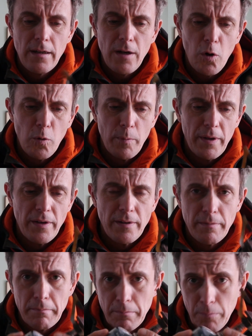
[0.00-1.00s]

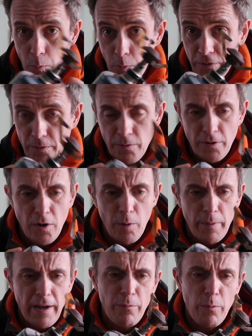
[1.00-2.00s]
Coleman, what was called the
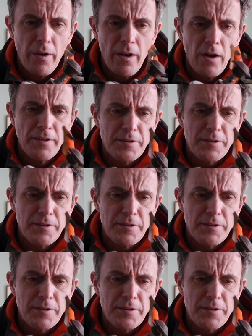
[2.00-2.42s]
Coleman F1